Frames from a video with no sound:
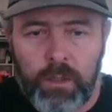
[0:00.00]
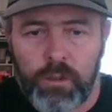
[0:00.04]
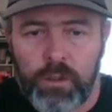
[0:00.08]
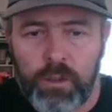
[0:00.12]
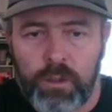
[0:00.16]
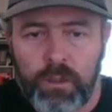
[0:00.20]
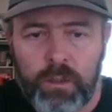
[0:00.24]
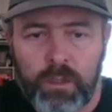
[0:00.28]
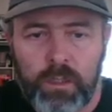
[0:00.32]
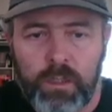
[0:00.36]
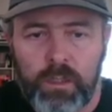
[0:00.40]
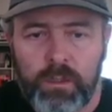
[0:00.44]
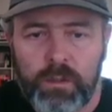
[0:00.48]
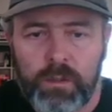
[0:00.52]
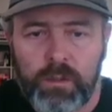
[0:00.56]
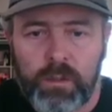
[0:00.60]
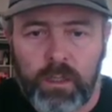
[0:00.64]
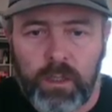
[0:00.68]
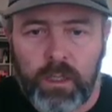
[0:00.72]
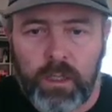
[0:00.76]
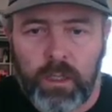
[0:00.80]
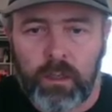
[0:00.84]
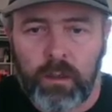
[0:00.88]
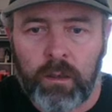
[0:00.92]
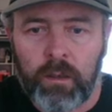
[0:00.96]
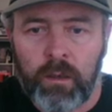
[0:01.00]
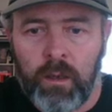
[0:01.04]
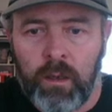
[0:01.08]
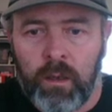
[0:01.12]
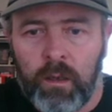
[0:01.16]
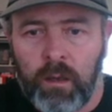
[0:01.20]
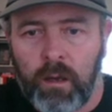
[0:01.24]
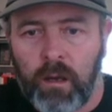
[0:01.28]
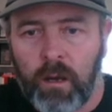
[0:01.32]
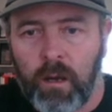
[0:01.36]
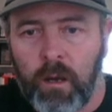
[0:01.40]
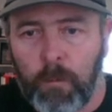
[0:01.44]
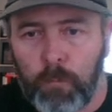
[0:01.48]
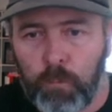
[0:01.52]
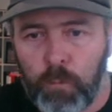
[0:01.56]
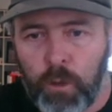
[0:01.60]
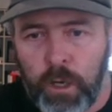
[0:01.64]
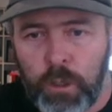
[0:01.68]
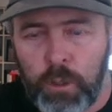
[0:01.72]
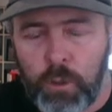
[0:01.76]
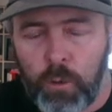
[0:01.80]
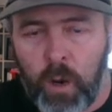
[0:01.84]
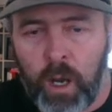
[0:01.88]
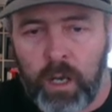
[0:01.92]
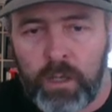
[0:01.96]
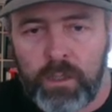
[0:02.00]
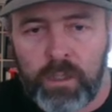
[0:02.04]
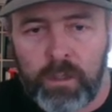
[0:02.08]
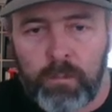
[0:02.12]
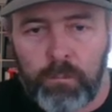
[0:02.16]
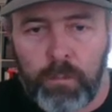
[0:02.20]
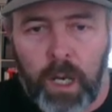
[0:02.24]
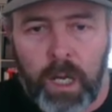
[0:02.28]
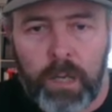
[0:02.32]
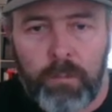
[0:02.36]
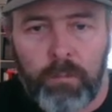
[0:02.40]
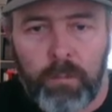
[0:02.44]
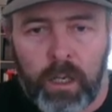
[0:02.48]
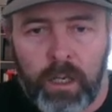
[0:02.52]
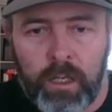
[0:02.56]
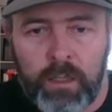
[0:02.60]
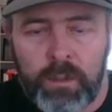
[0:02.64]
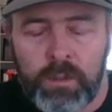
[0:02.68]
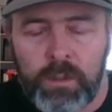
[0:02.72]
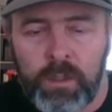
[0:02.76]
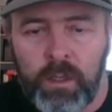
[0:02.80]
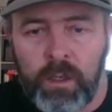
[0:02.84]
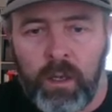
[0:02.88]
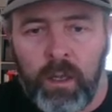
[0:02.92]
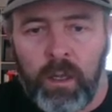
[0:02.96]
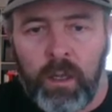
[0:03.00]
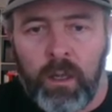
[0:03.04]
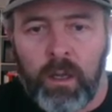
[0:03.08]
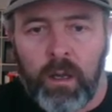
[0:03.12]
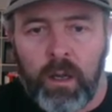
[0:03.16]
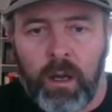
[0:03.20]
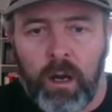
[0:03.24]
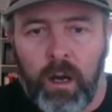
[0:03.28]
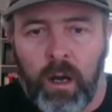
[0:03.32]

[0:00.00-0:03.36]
engine is in pressurizing pipelines.